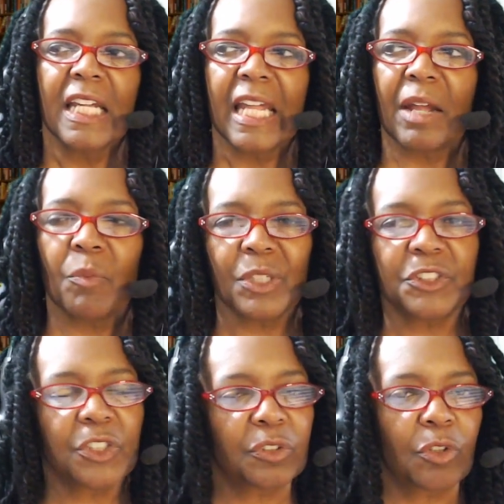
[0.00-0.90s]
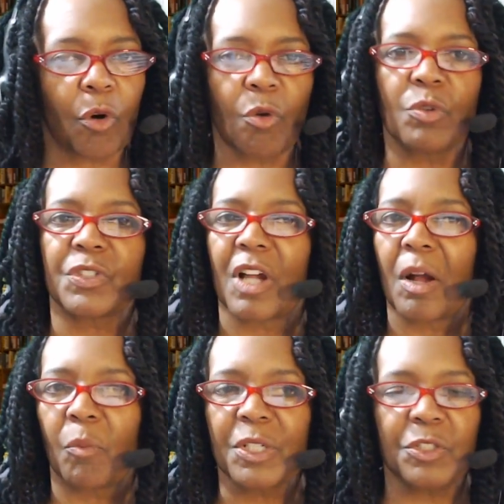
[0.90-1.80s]
and what your goals are
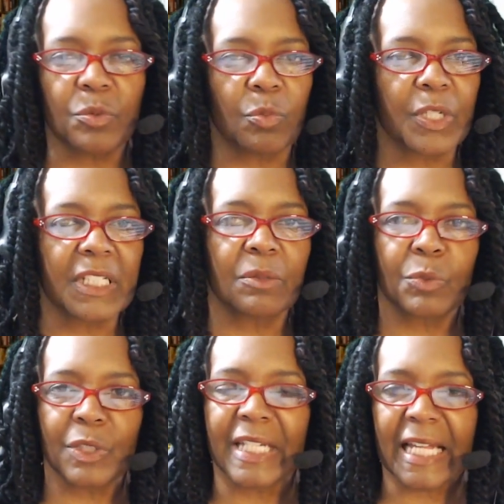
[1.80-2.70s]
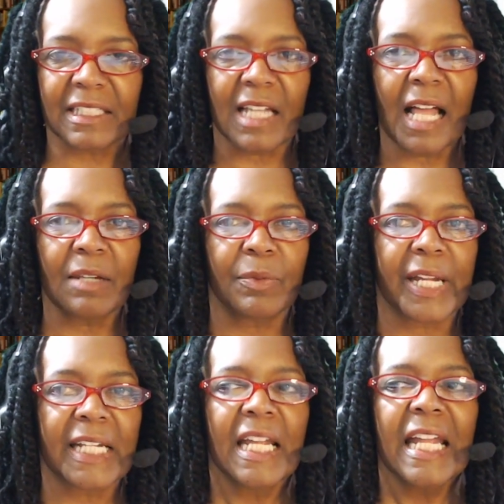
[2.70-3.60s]
and what you will and will not
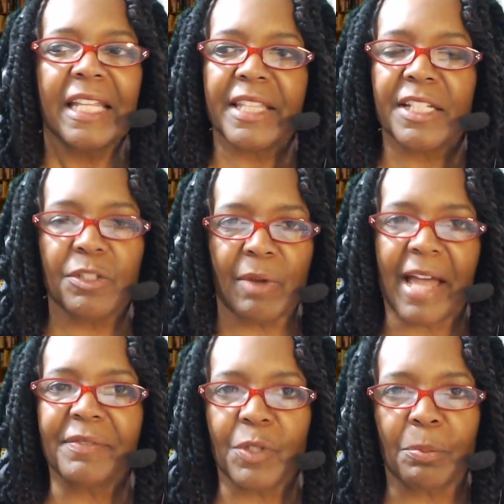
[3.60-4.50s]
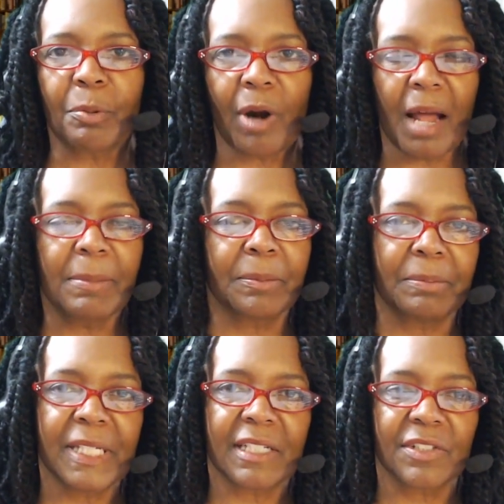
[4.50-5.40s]
tolerate, then you have no problem
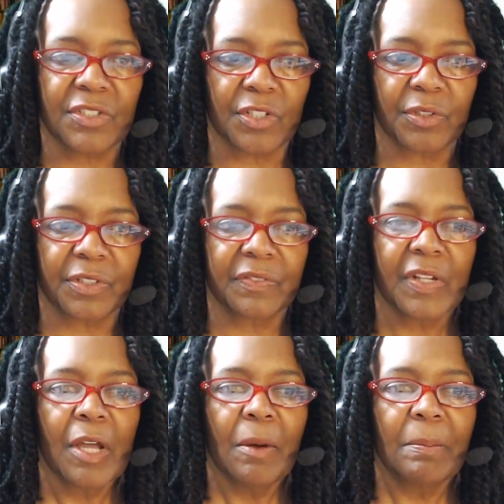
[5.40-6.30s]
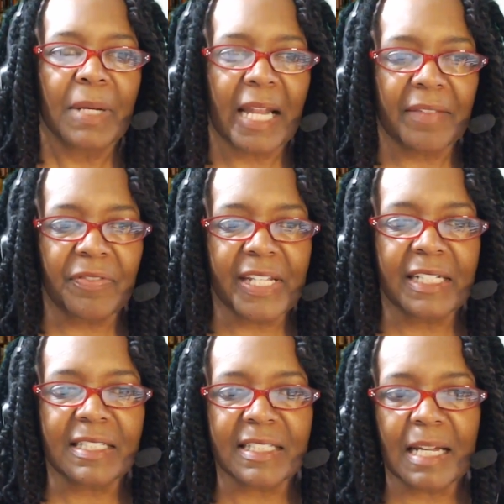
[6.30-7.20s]
being assertive. But I
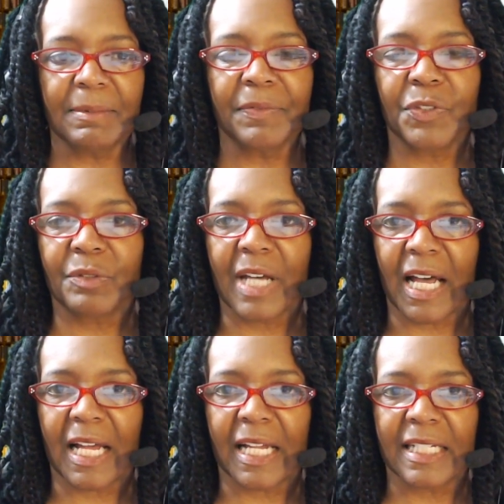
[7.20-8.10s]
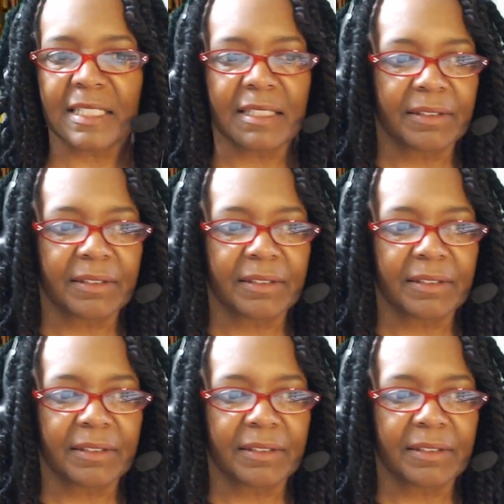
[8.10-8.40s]
think some of you guys,